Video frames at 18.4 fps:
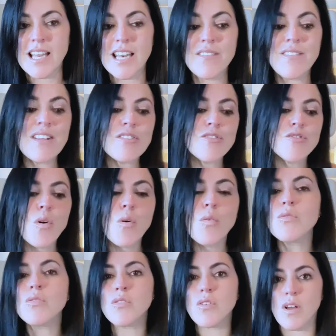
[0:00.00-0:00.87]
And if they
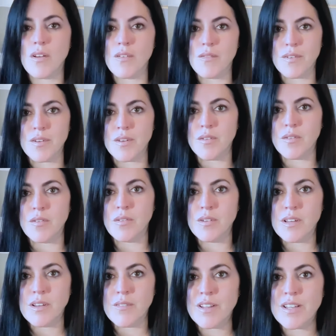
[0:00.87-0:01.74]
don't love
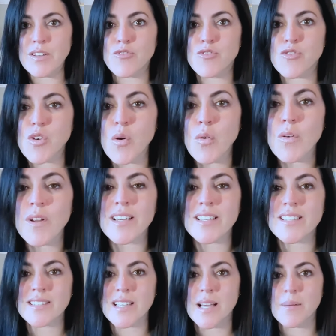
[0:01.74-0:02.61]
you, if they don't
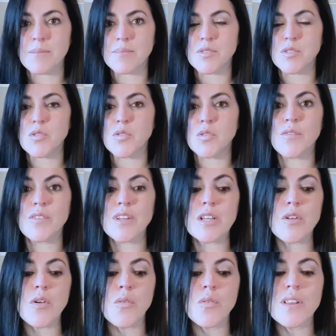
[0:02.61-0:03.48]
accept you, if
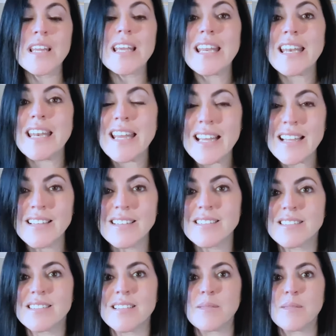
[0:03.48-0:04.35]
they don't lean
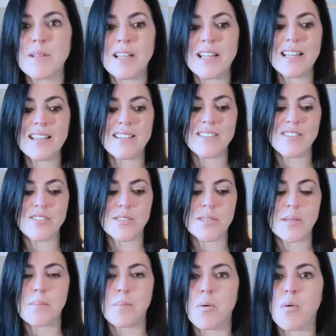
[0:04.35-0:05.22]
in to
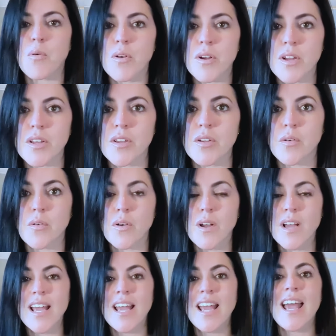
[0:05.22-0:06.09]
support
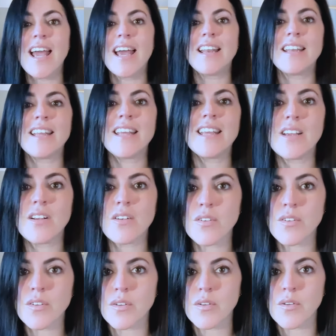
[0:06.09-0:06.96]
you and
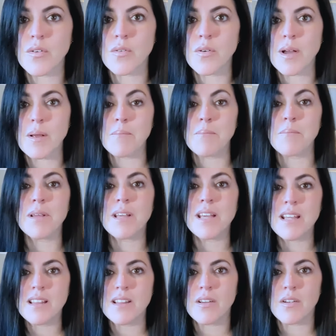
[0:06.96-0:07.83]
hear you and
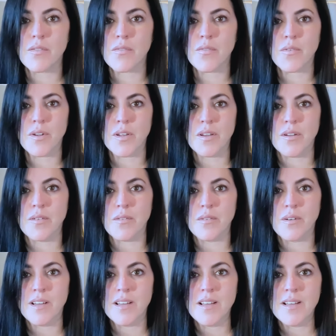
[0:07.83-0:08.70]
be there for
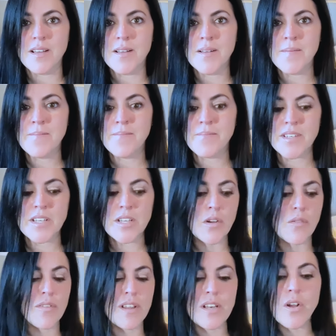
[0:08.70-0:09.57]
you,
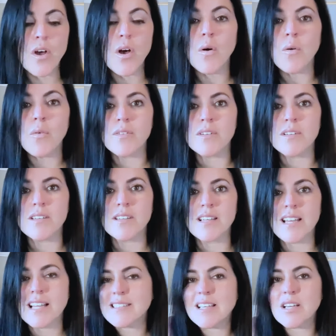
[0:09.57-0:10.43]
you know, if they don't,
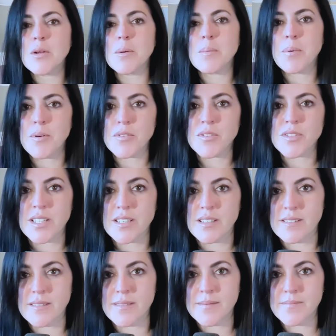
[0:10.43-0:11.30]
that's not your
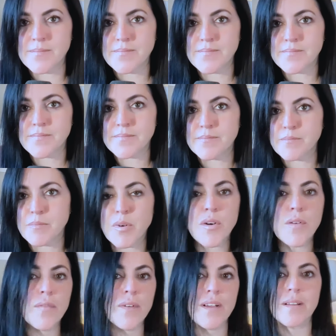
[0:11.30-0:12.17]
person.
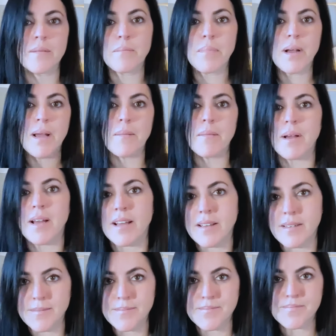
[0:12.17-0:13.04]
Perfect.
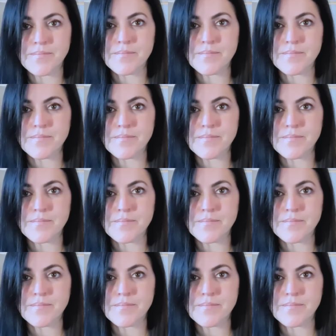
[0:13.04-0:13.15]
Bye-bye.